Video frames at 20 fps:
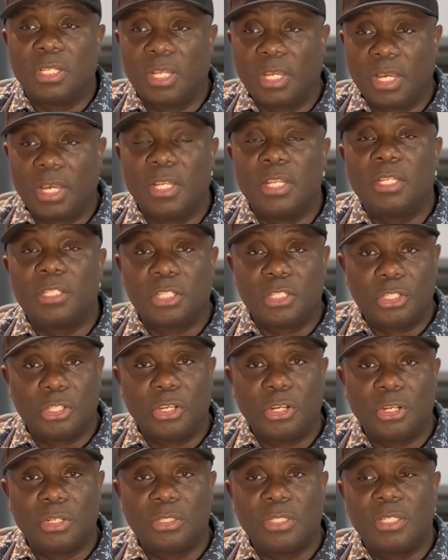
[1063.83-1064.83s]
uh, this is
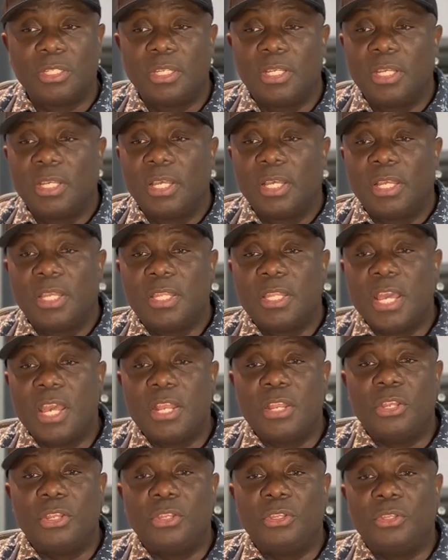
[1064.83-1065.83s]
yours,
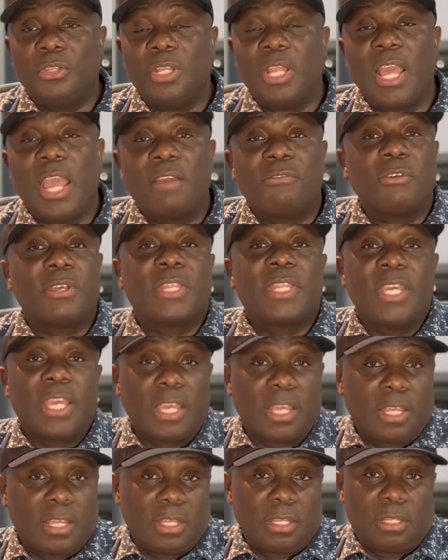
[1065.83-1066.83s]
then
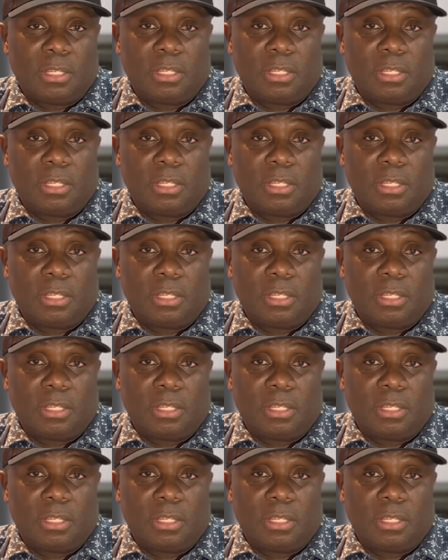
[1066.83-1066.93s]
everything